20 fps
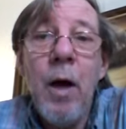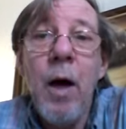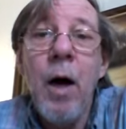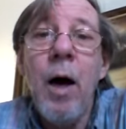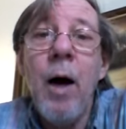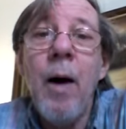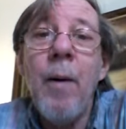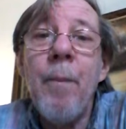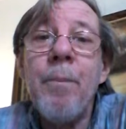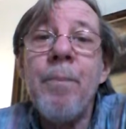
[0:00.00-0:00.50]

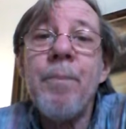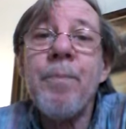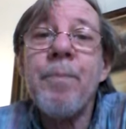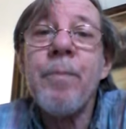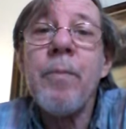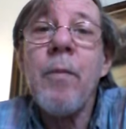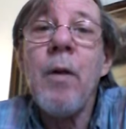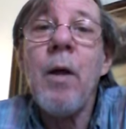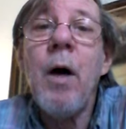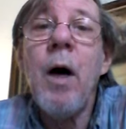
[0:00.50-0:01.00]
um,
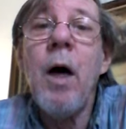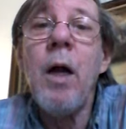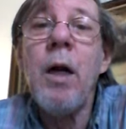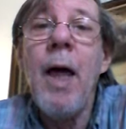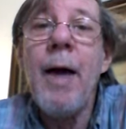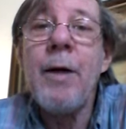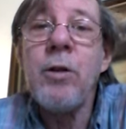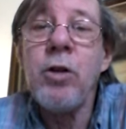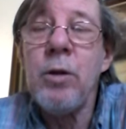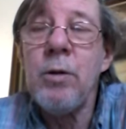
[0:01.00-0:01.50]

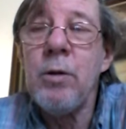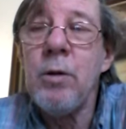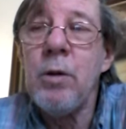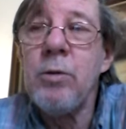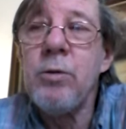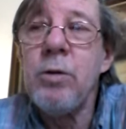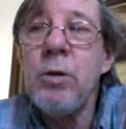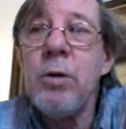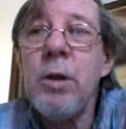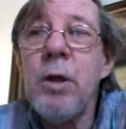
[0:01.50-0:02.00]
election, the
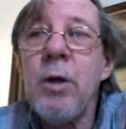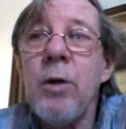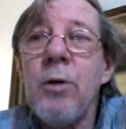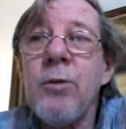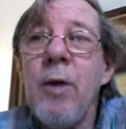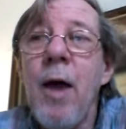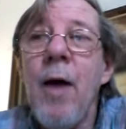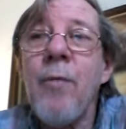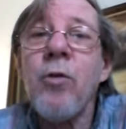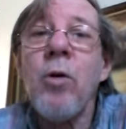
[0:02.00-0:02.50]
two
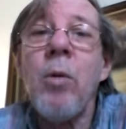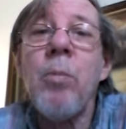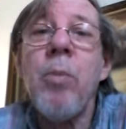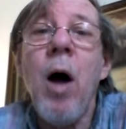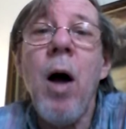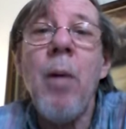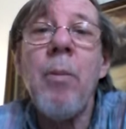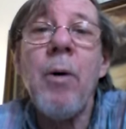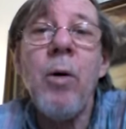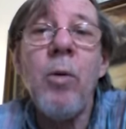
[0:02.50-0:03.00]
years after
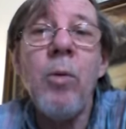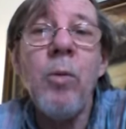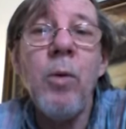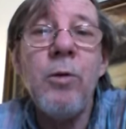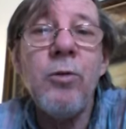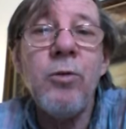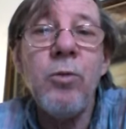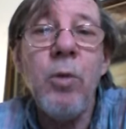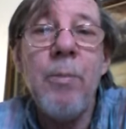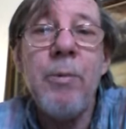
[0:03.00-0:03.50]
Obama
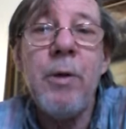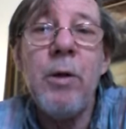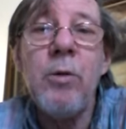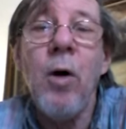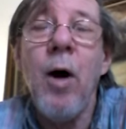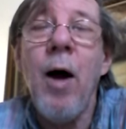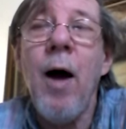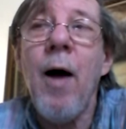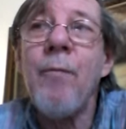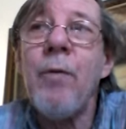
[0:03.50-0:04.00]
was swept
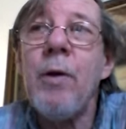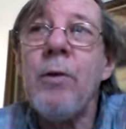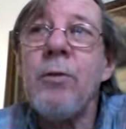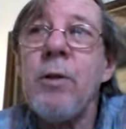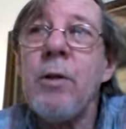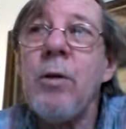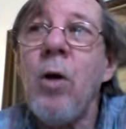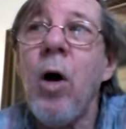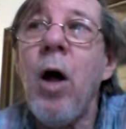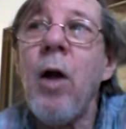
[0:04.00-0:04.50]
into
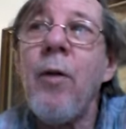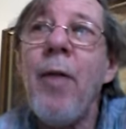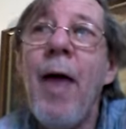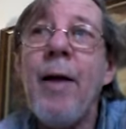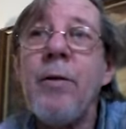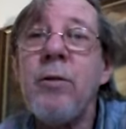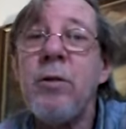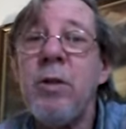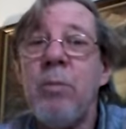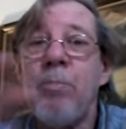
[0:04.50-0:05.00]
office, and all
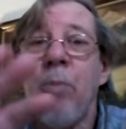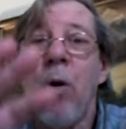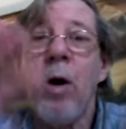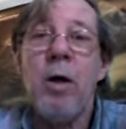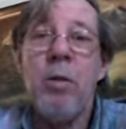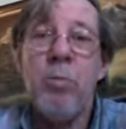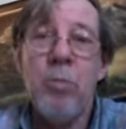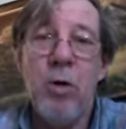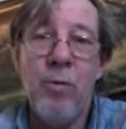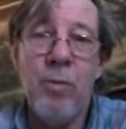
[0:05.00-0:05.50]
that Tea
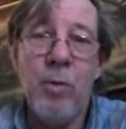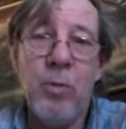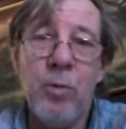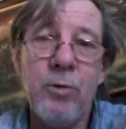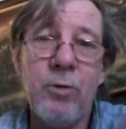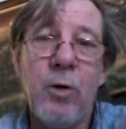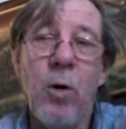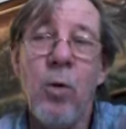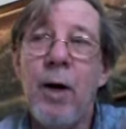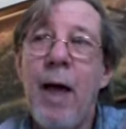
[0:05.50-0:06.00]
Party movement
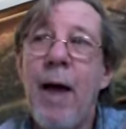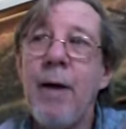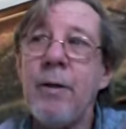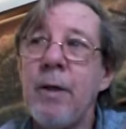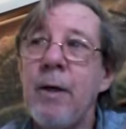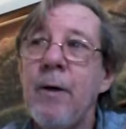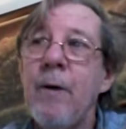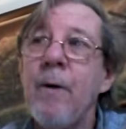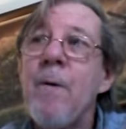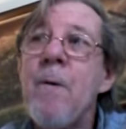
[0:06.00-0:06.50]
was going out
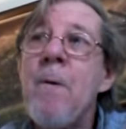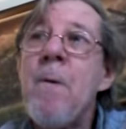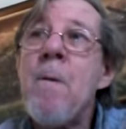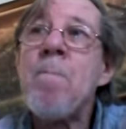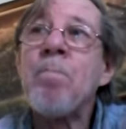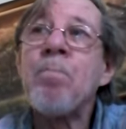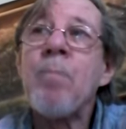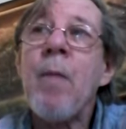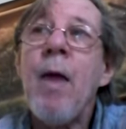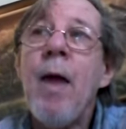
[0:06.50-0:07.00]
there,
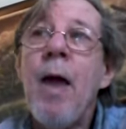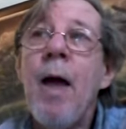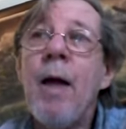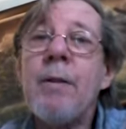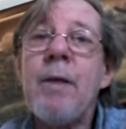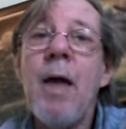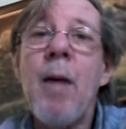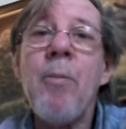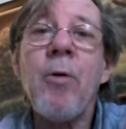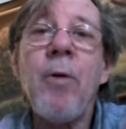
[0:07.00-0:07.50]

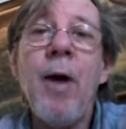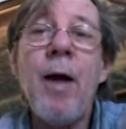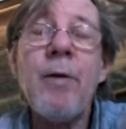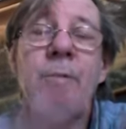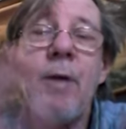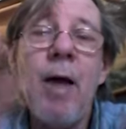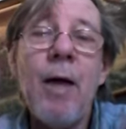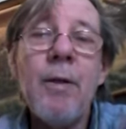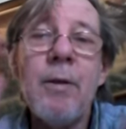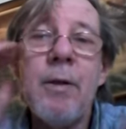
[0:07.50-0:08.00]
and
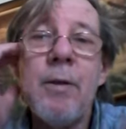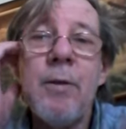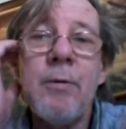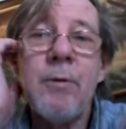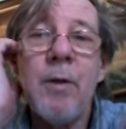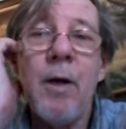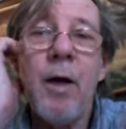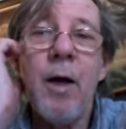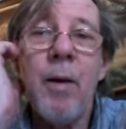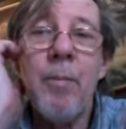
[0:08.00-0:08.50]
Democrats had
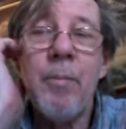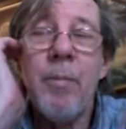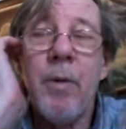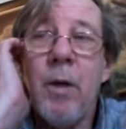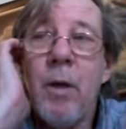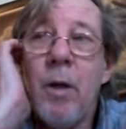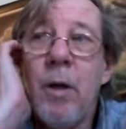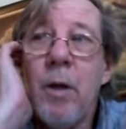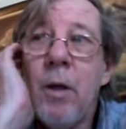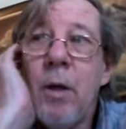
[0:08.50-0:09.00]
this, um,
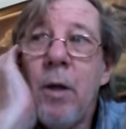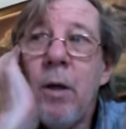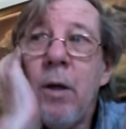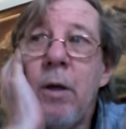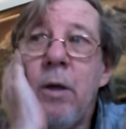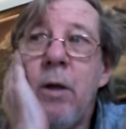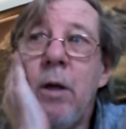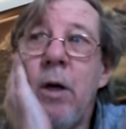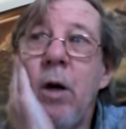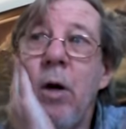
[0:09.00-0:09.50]

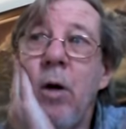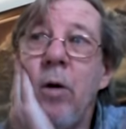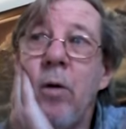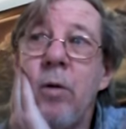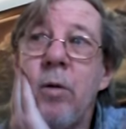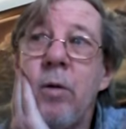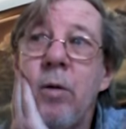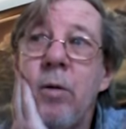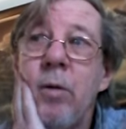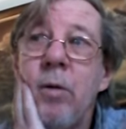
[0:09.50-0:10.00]
you
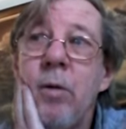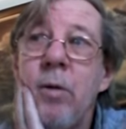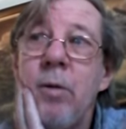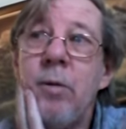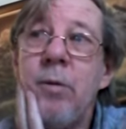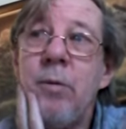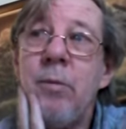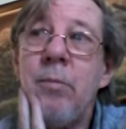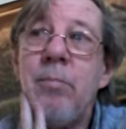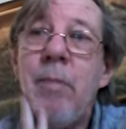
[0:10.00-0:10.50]
know,
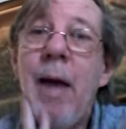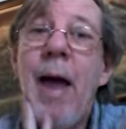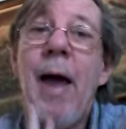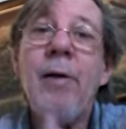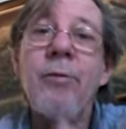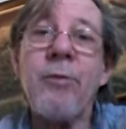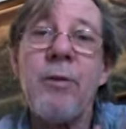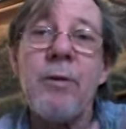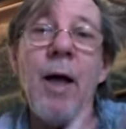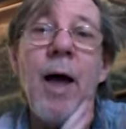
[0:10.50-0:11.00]

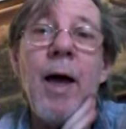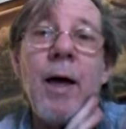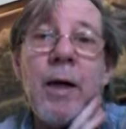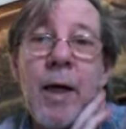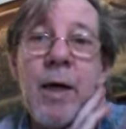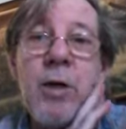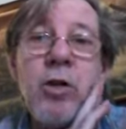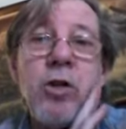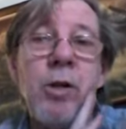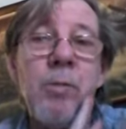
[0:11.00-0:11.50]
mass
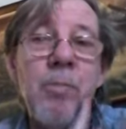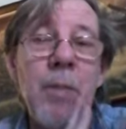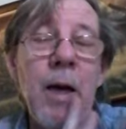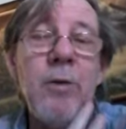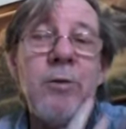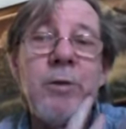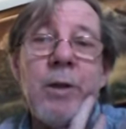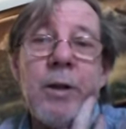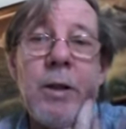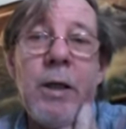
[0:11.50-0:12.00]
annihilation
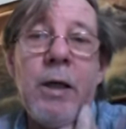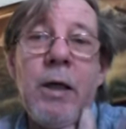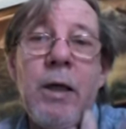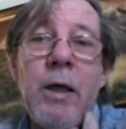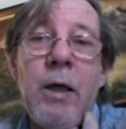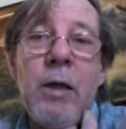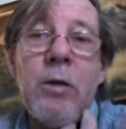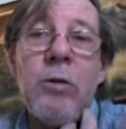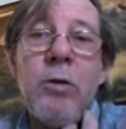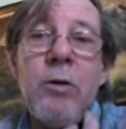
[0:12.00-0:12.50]

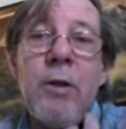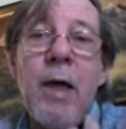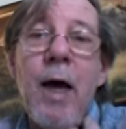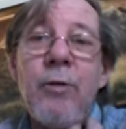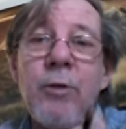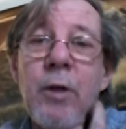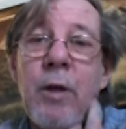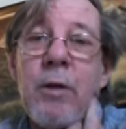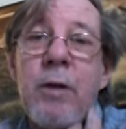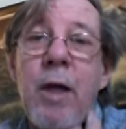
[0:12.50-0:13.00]
basically in
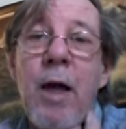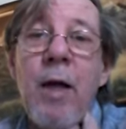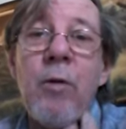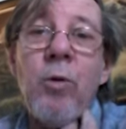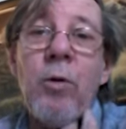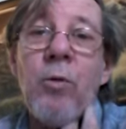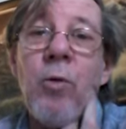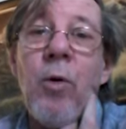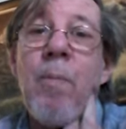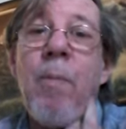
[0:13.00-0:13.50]
2010
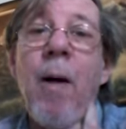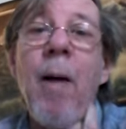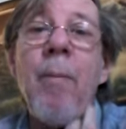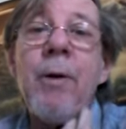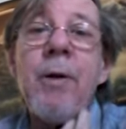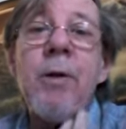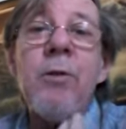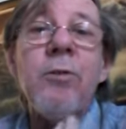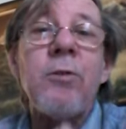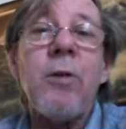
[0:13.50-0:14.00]
when
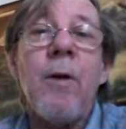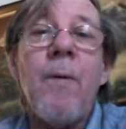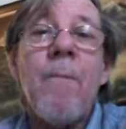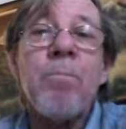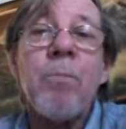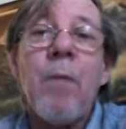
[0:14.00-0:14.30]
Republicans